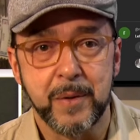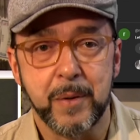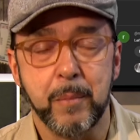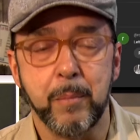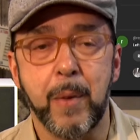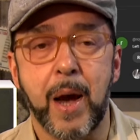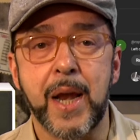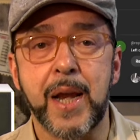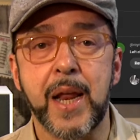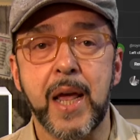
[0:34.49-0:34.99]

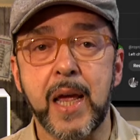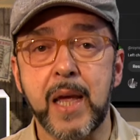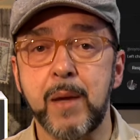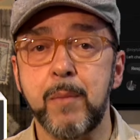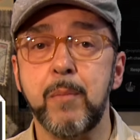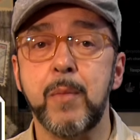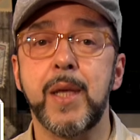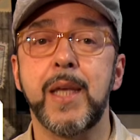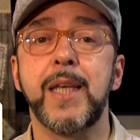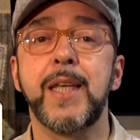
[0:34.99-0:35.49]
My
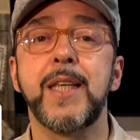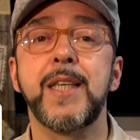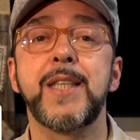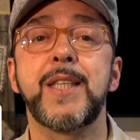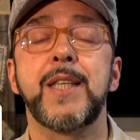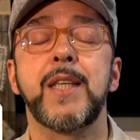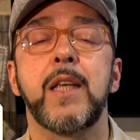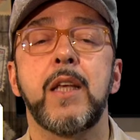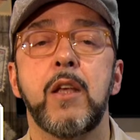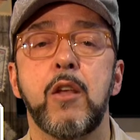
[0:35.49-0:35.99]
name
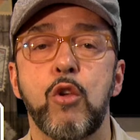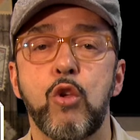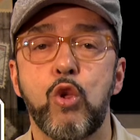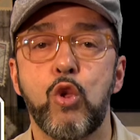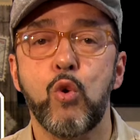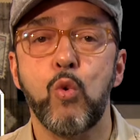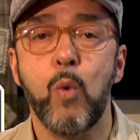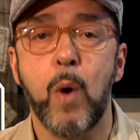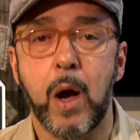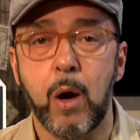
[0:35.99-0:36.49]
is
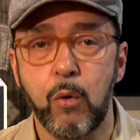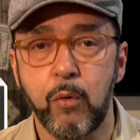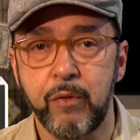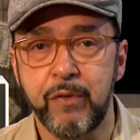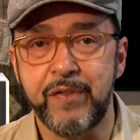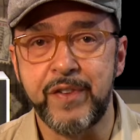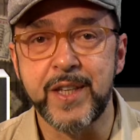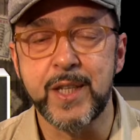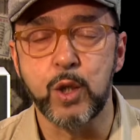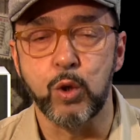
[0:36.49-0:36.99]
João
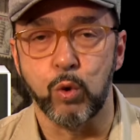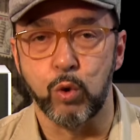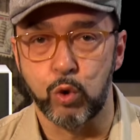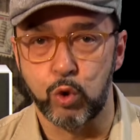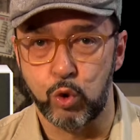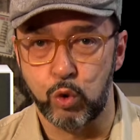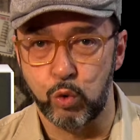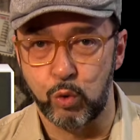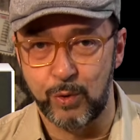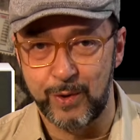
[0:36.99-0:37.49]

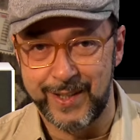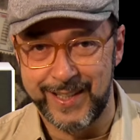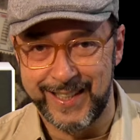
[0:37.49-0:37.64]
Viçoso.